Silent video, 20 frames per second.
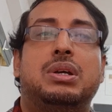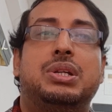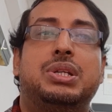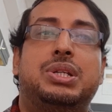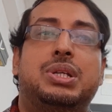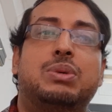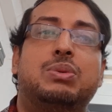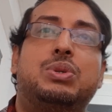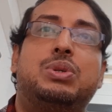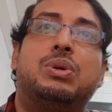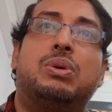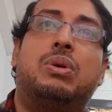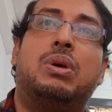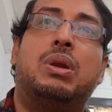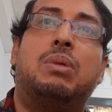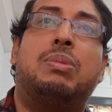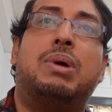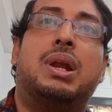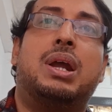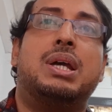Due to
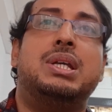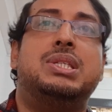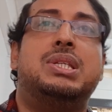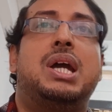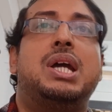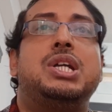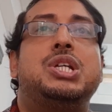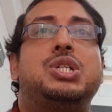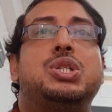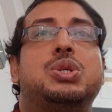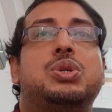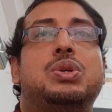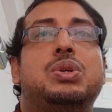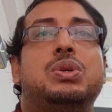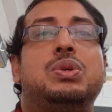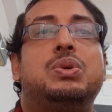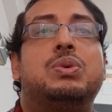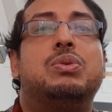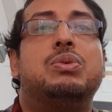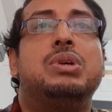
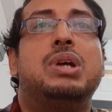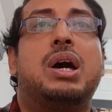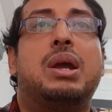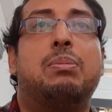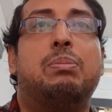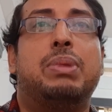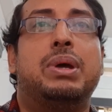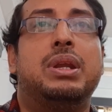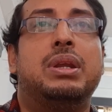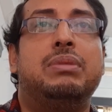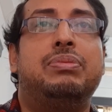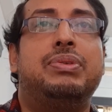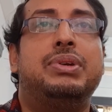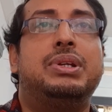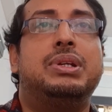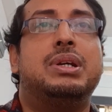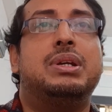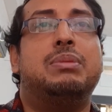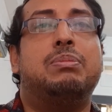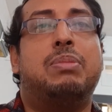globalization, we are
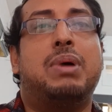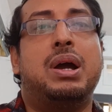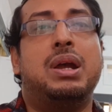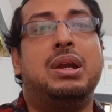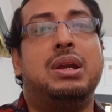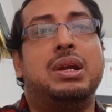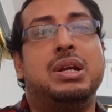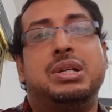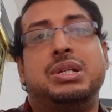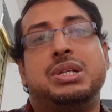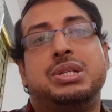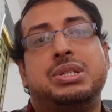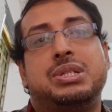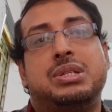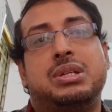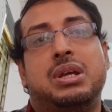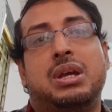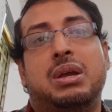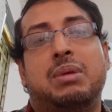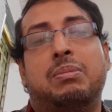benefited by
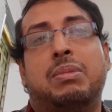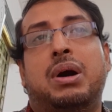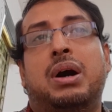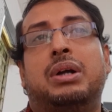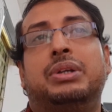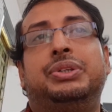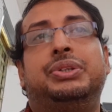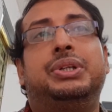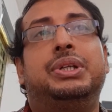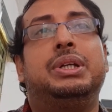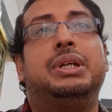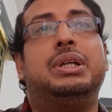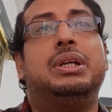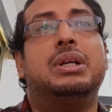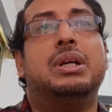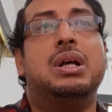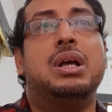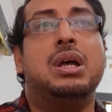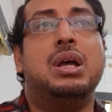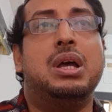latest emerging
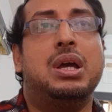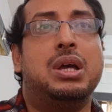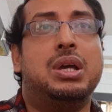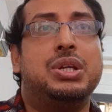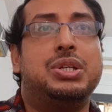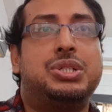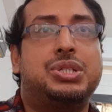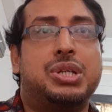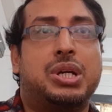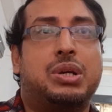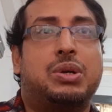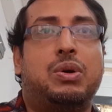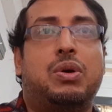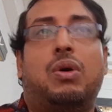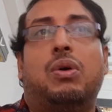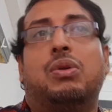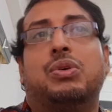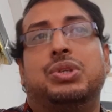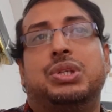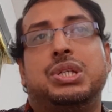
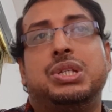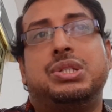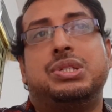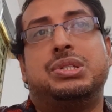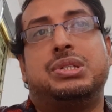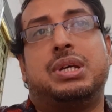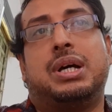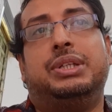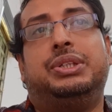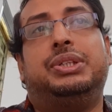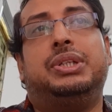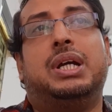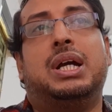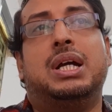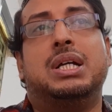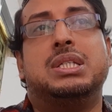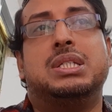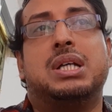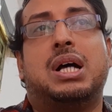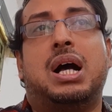technologies such
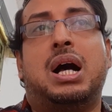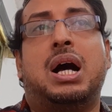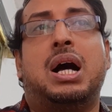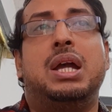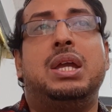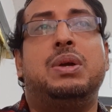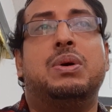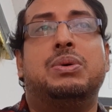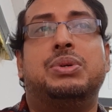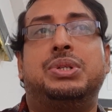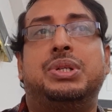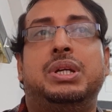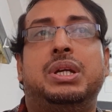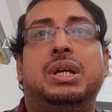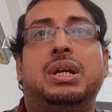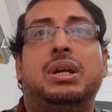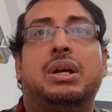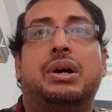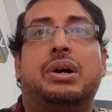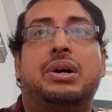as
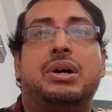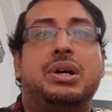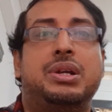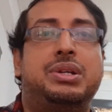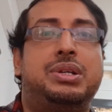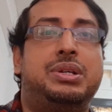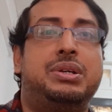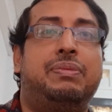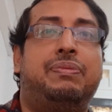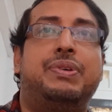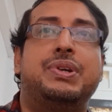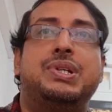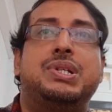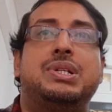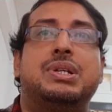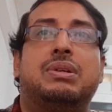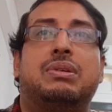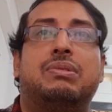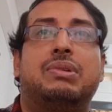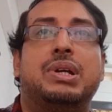IoT,
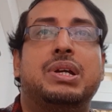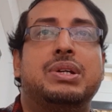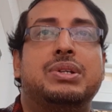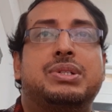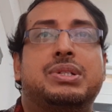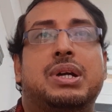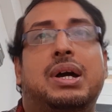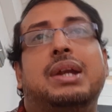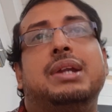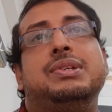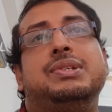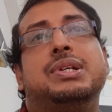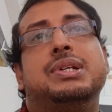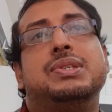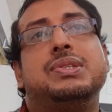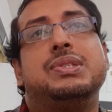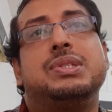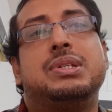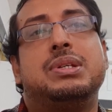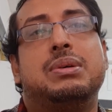artificial
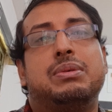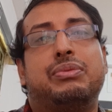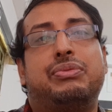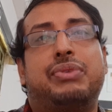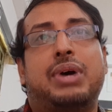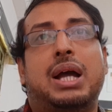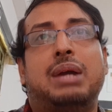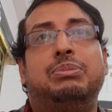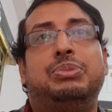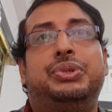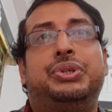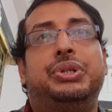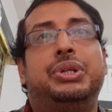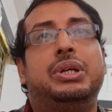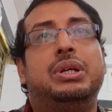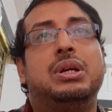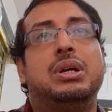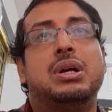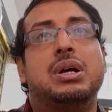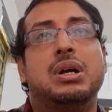intelligence,
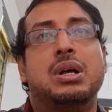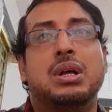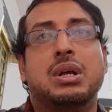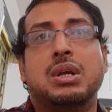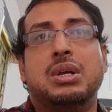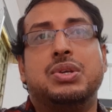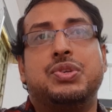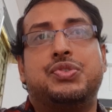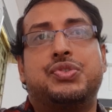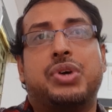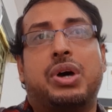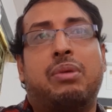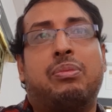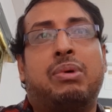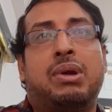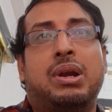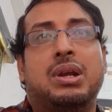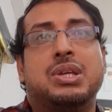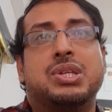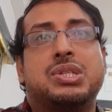5G,
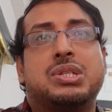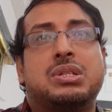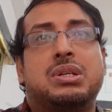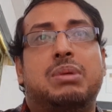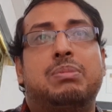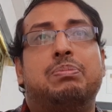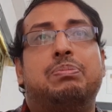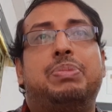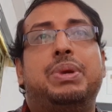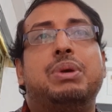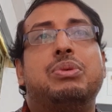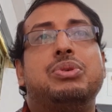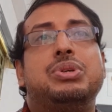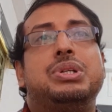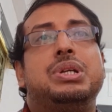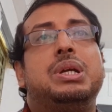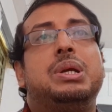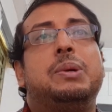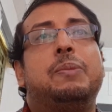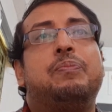serverless
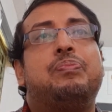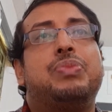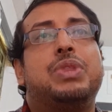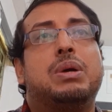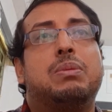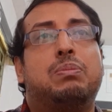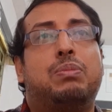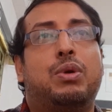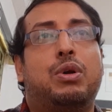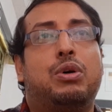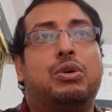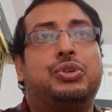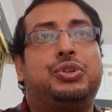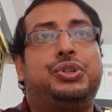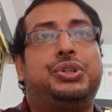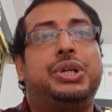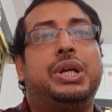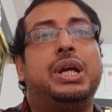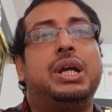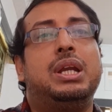computing,
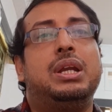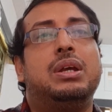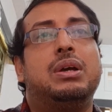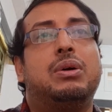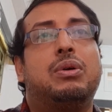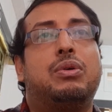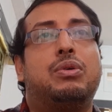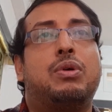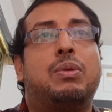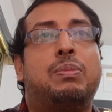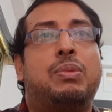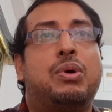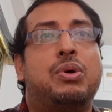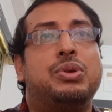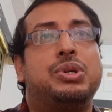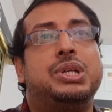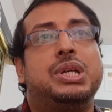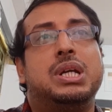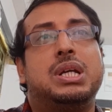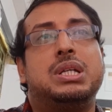blockchain,
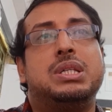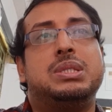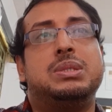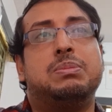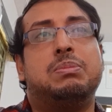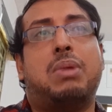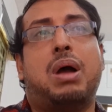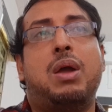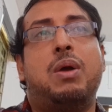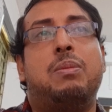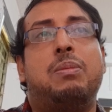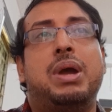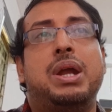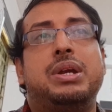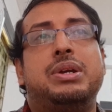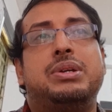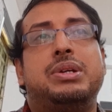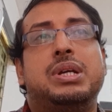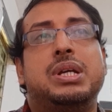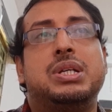robotics,
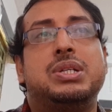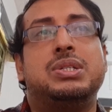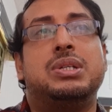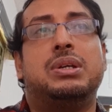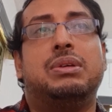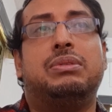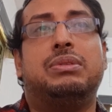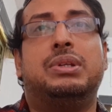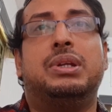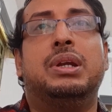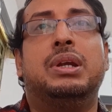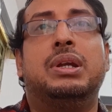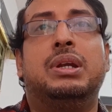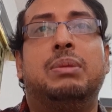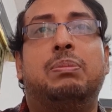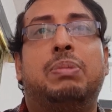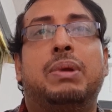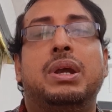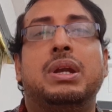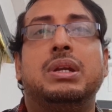biometrics,
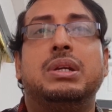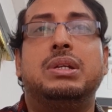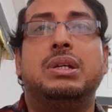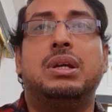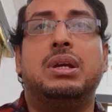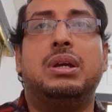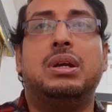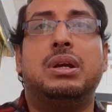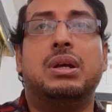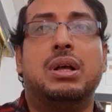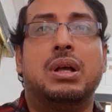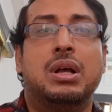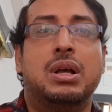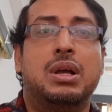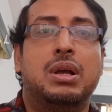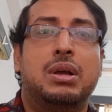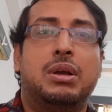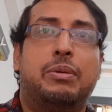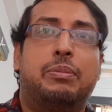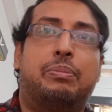3D printing,
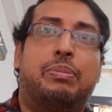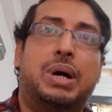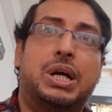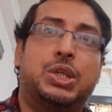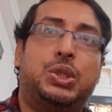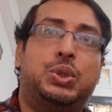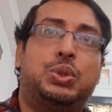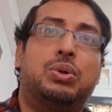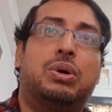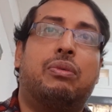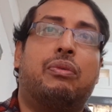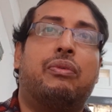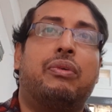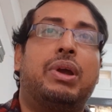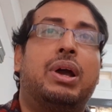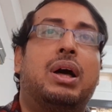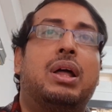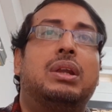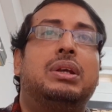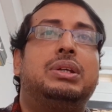virtual
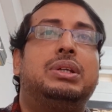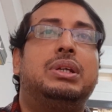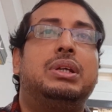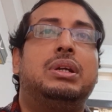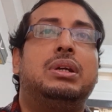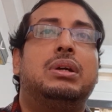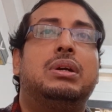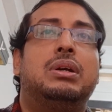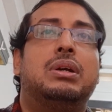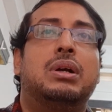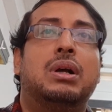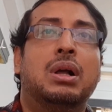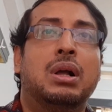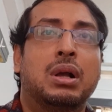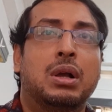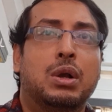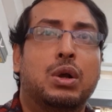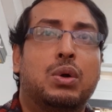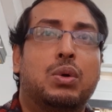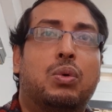reality,
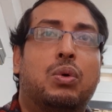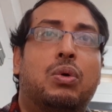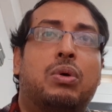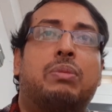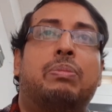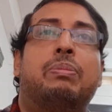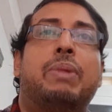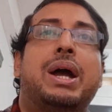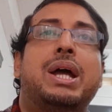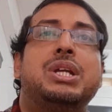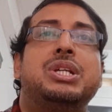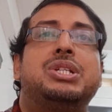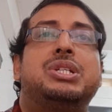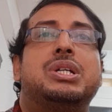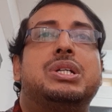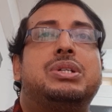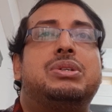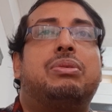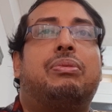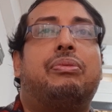
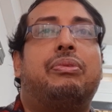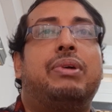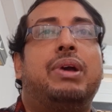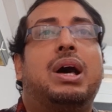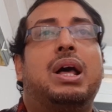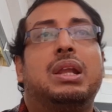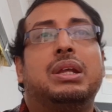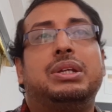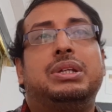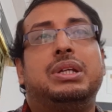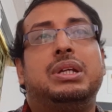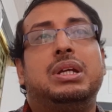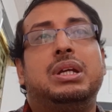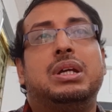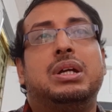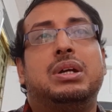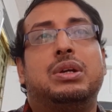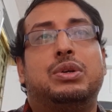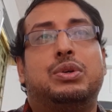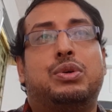augmented reality,
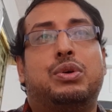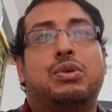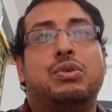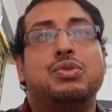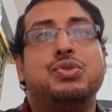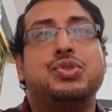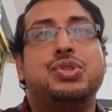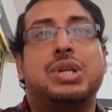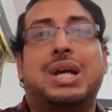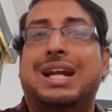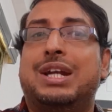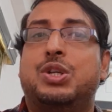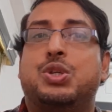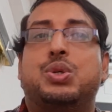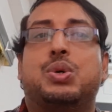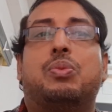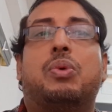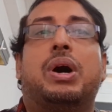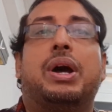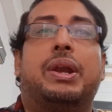drones, and
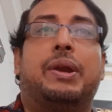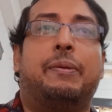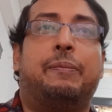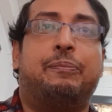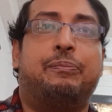so on.